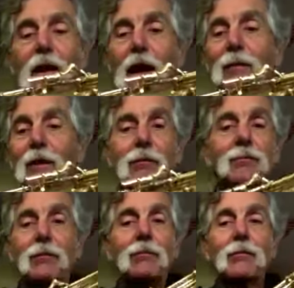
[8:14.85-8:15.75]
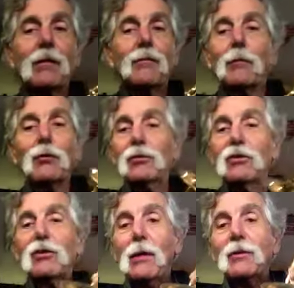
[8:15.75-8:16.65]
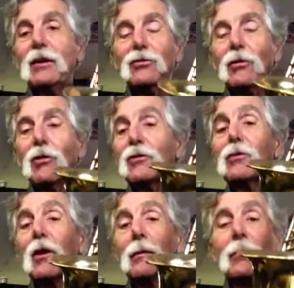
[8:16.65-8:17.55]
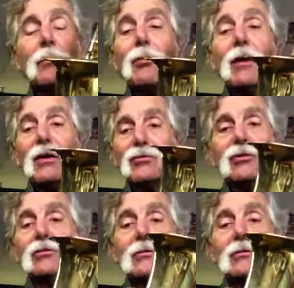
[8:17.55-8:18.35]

I mean, most of the Japanese horns have gone up in price.